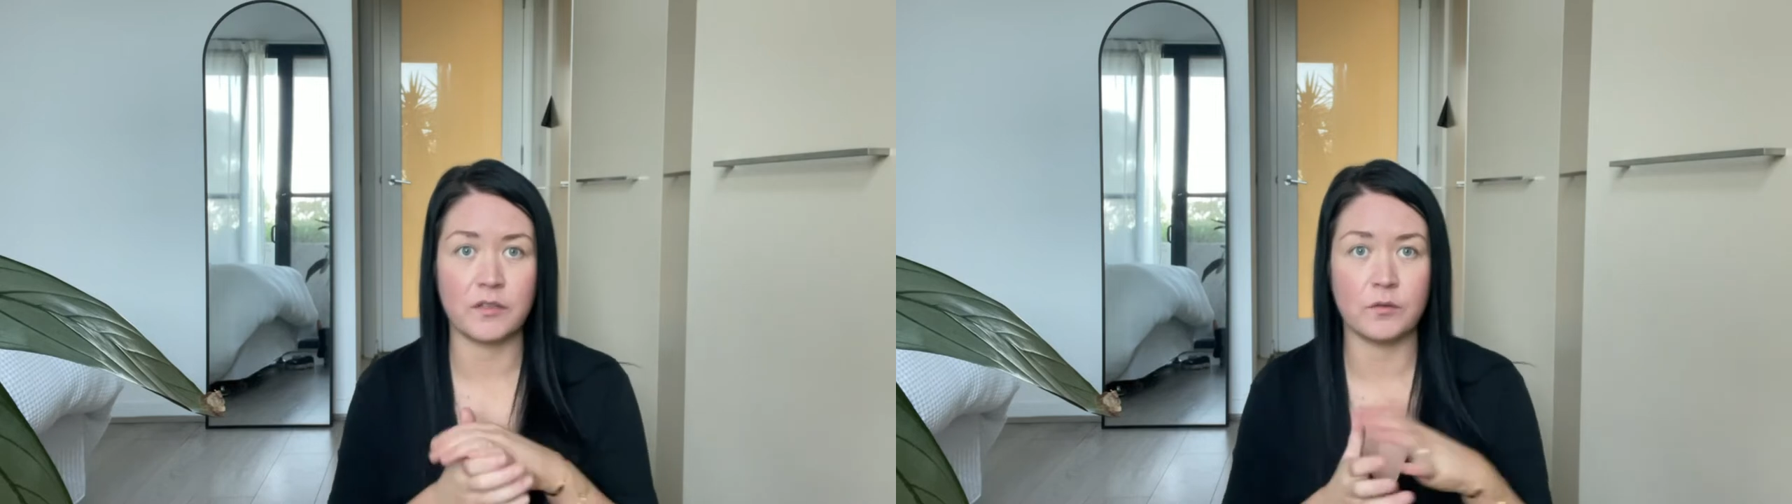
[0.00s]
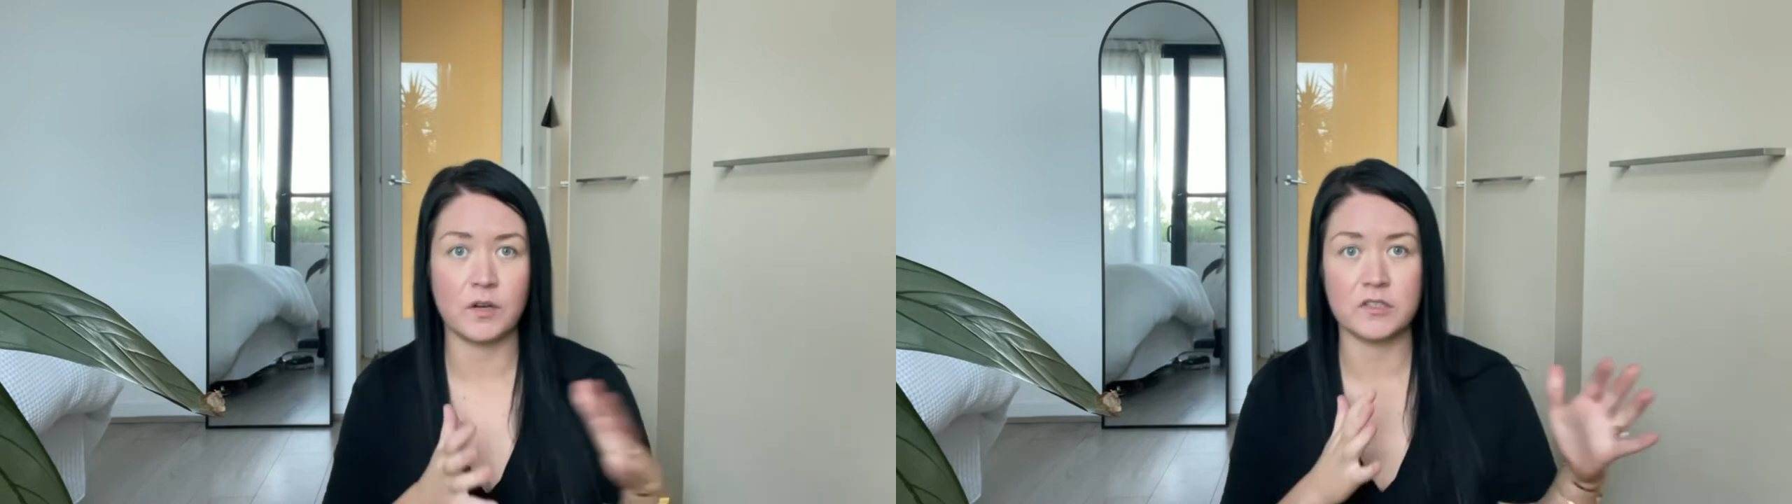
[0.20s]
I
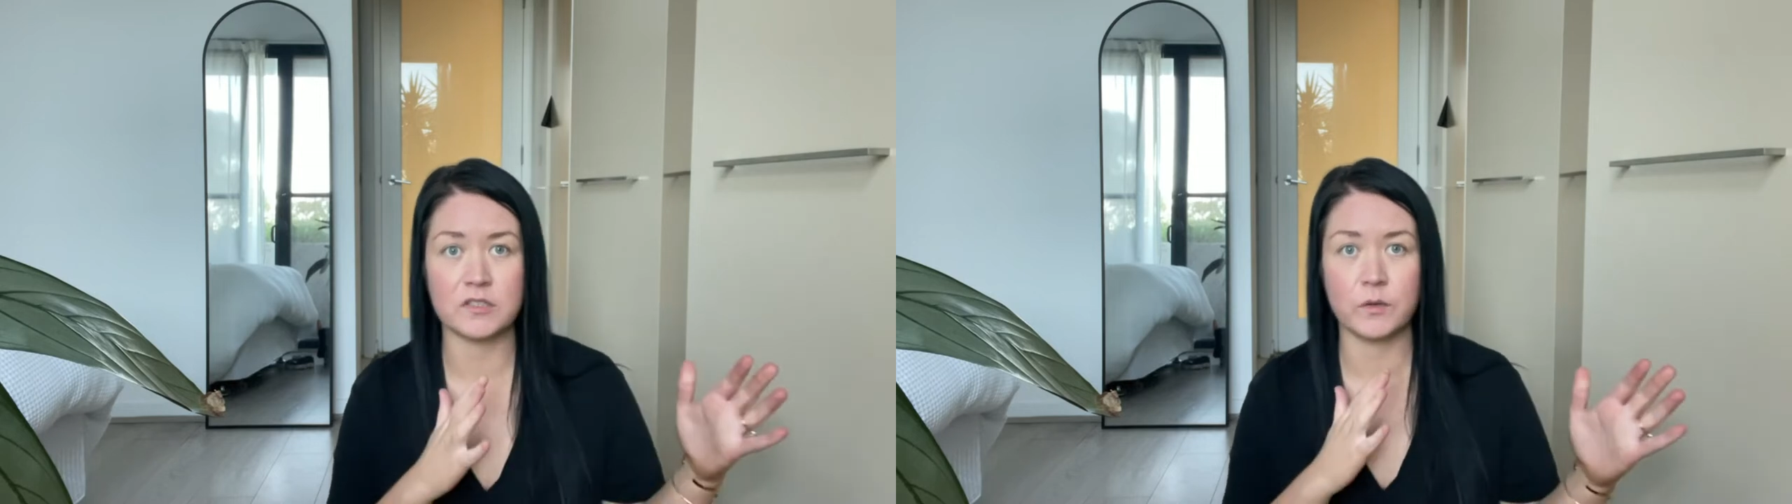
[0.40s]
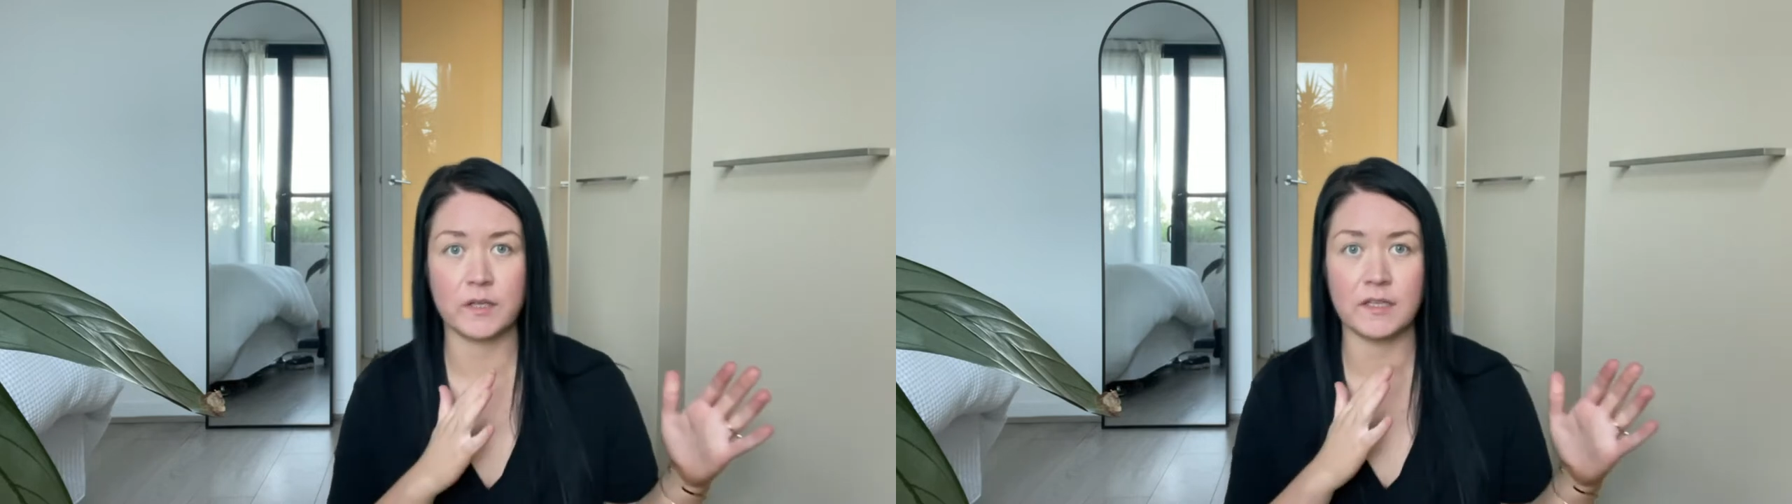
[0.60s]
thought I'd
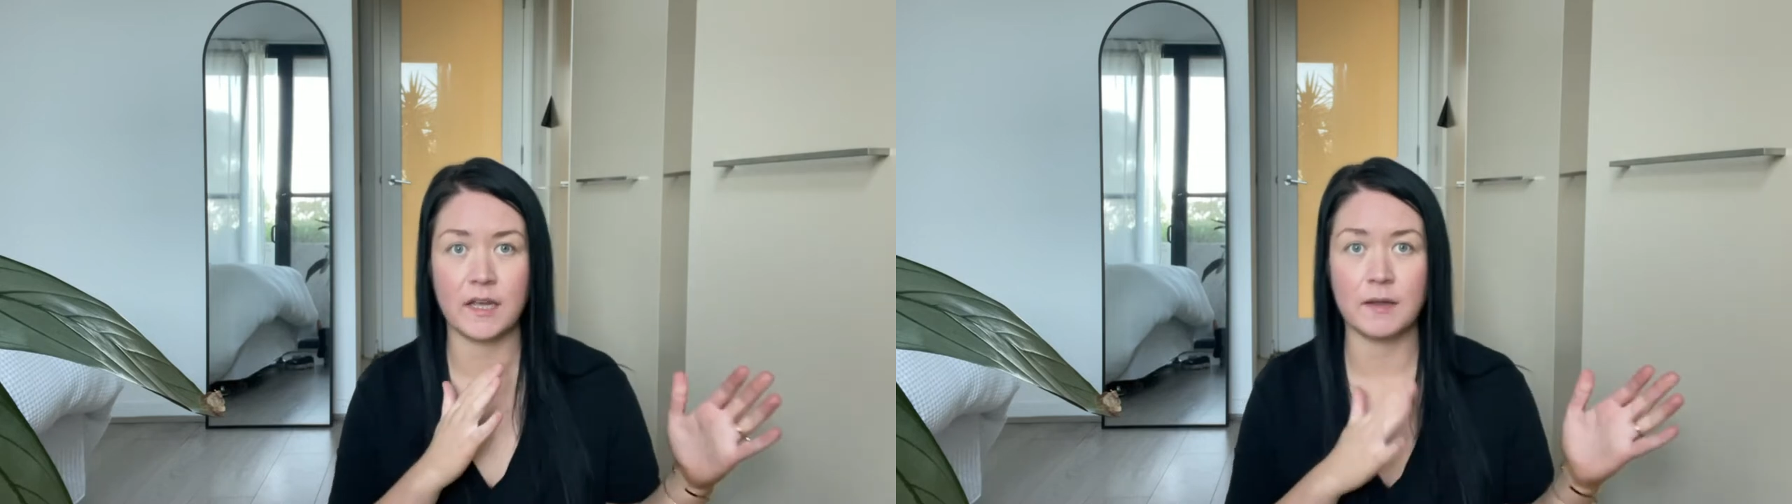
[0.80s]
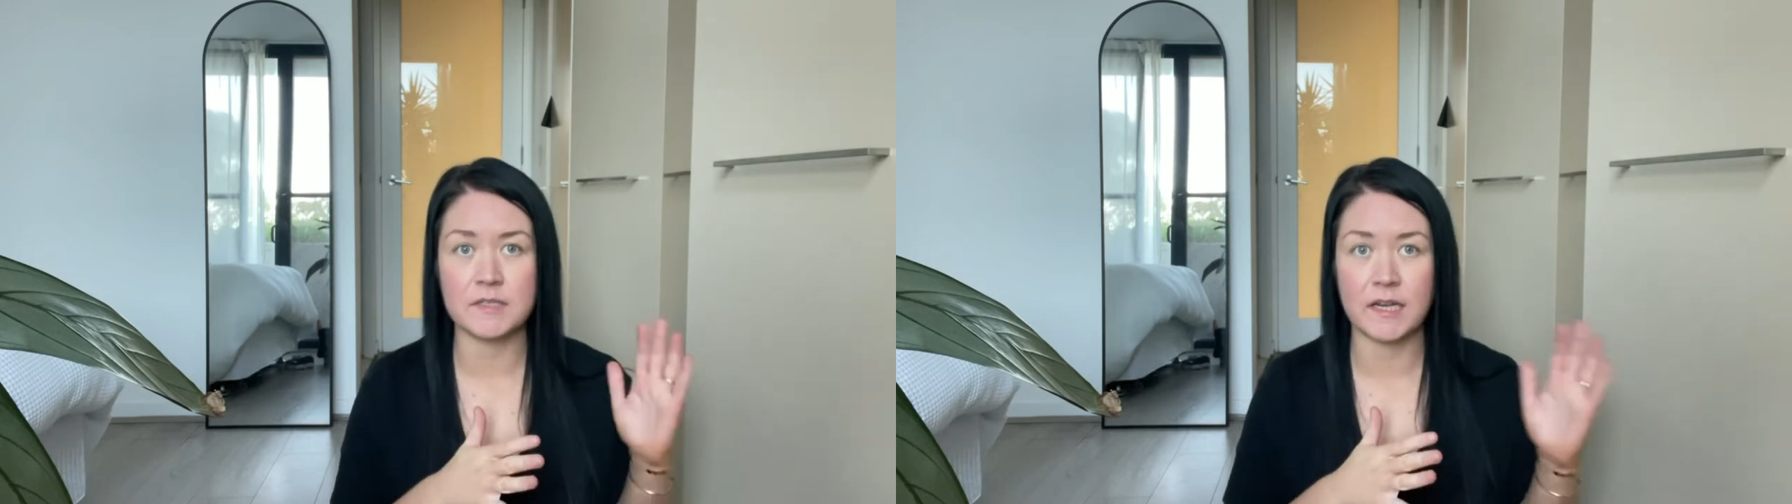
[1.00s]
just quickly
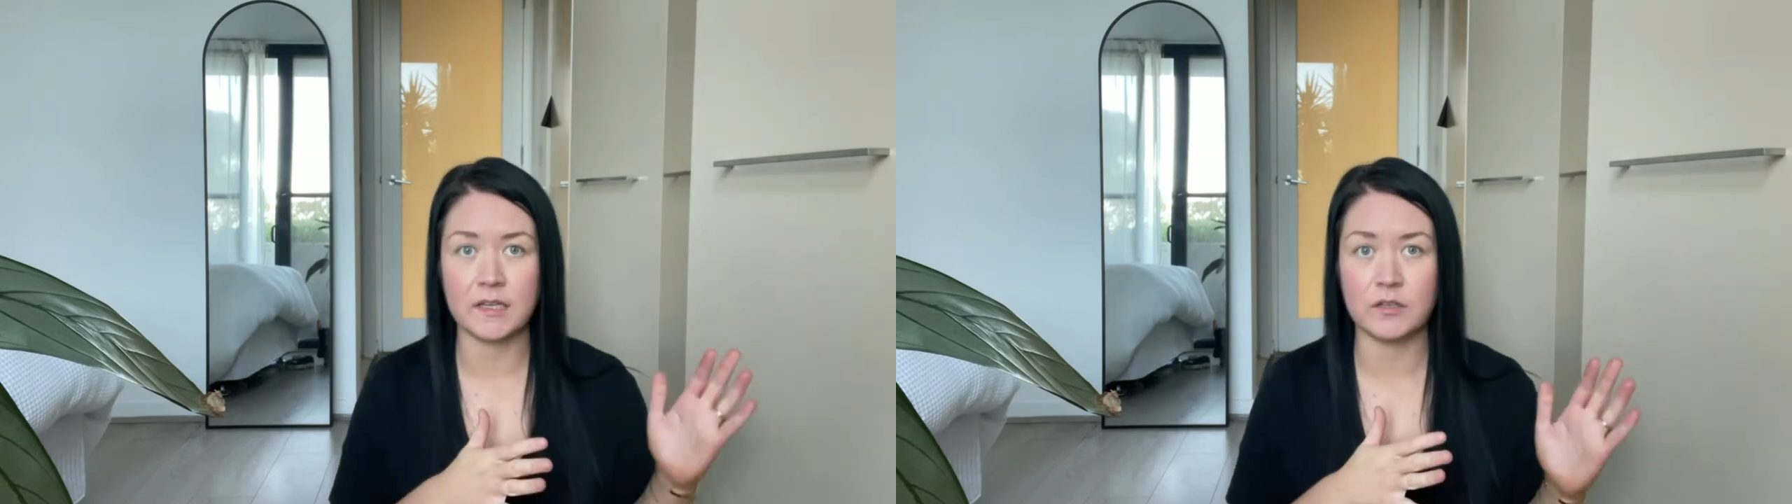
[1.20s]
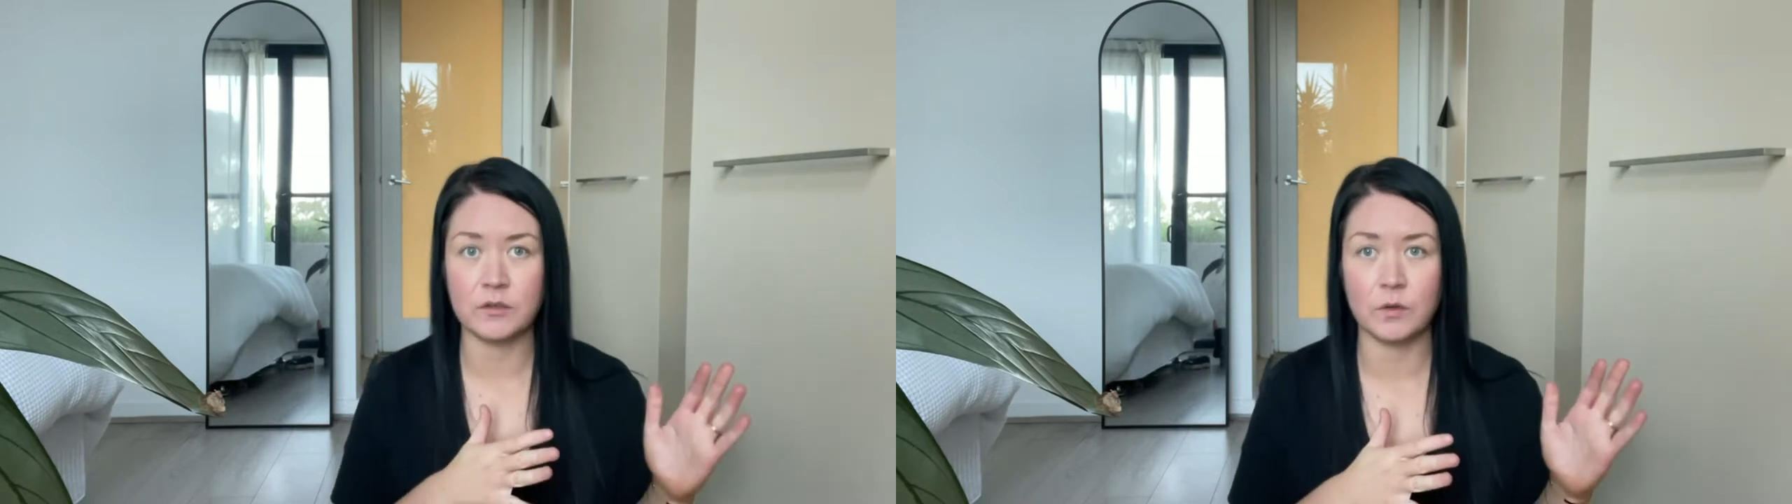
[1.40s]

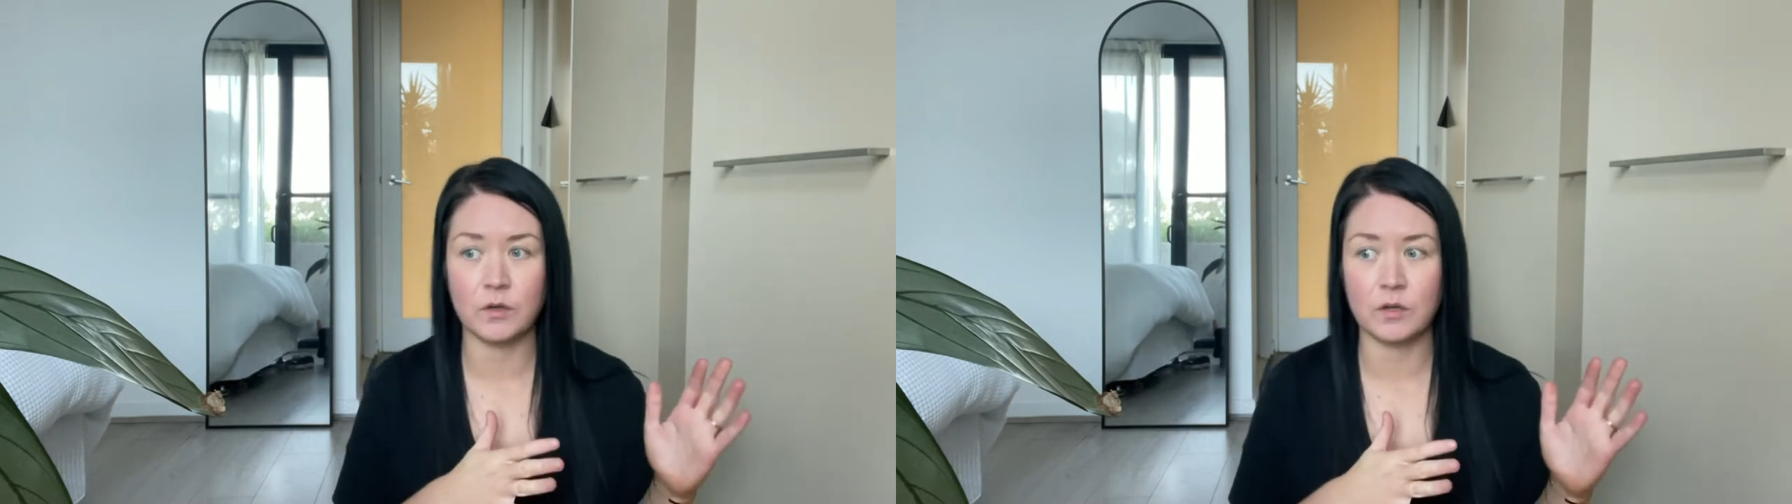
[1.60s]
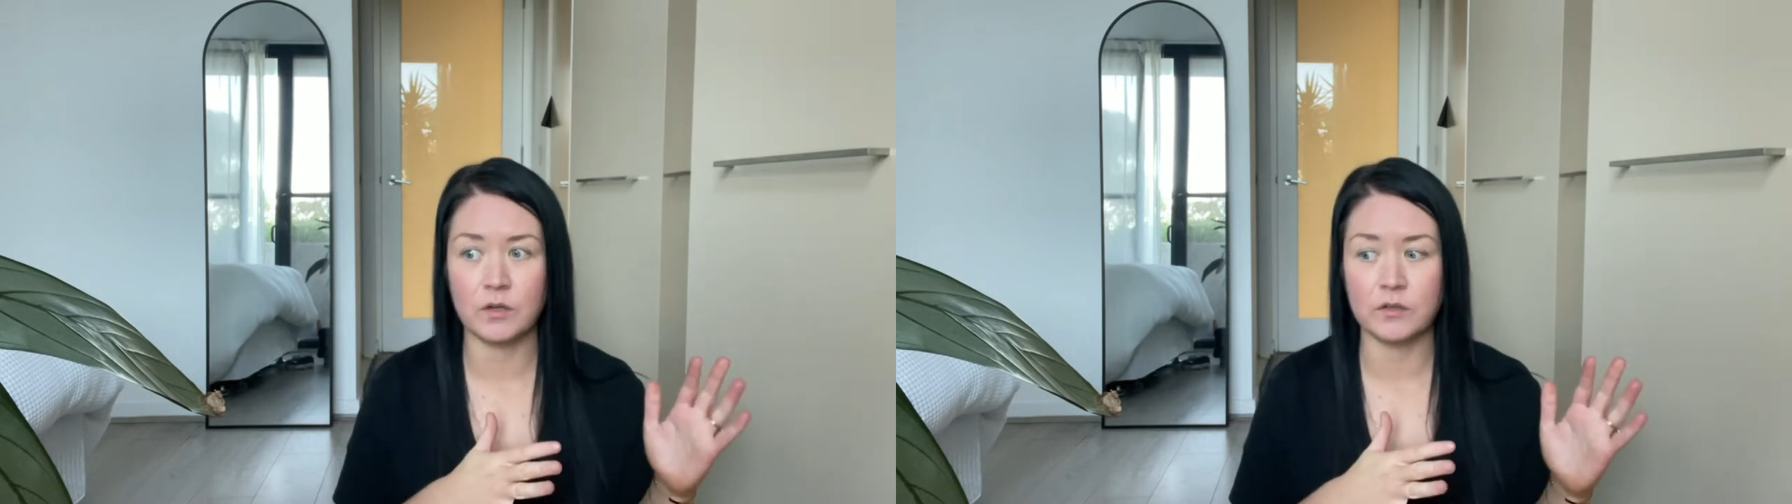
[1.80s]
update you
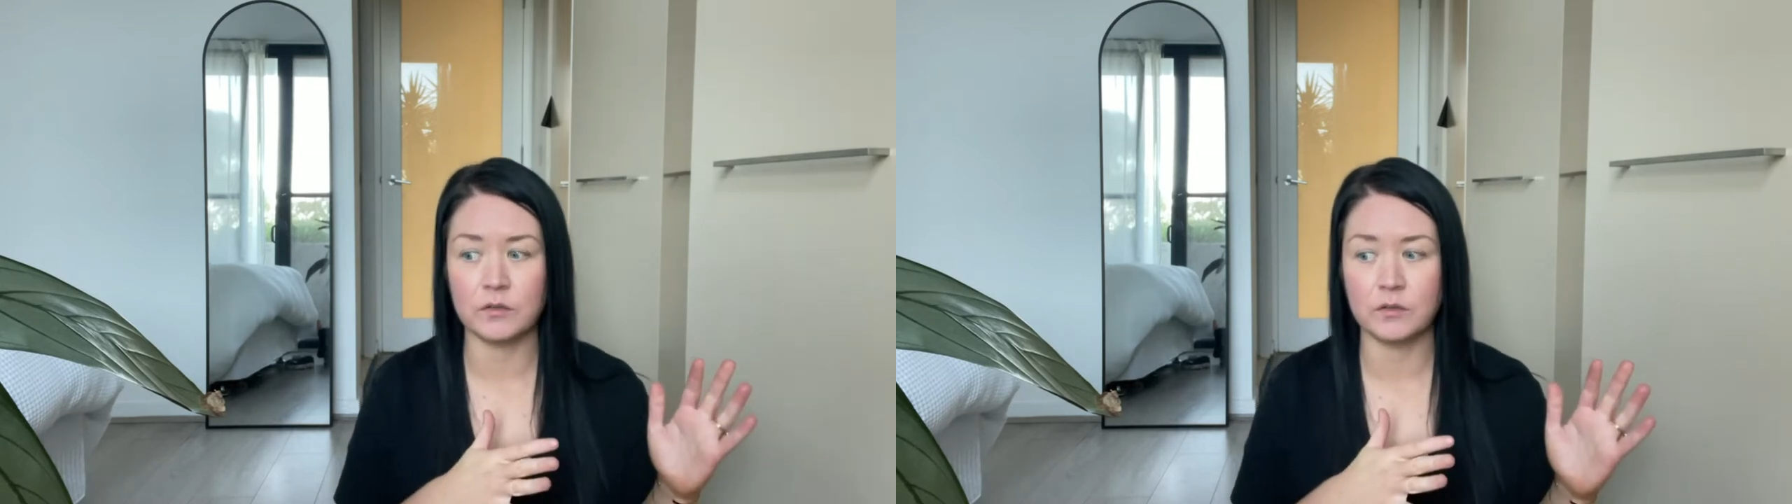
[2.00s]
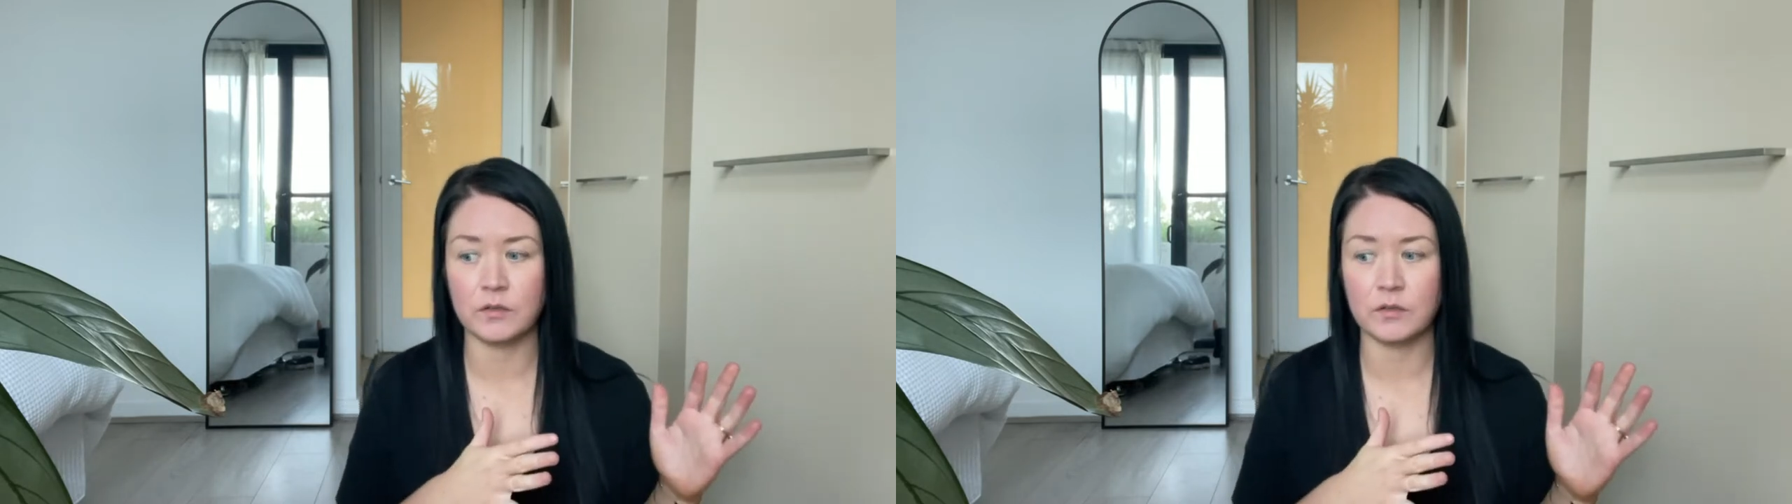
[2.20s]
on,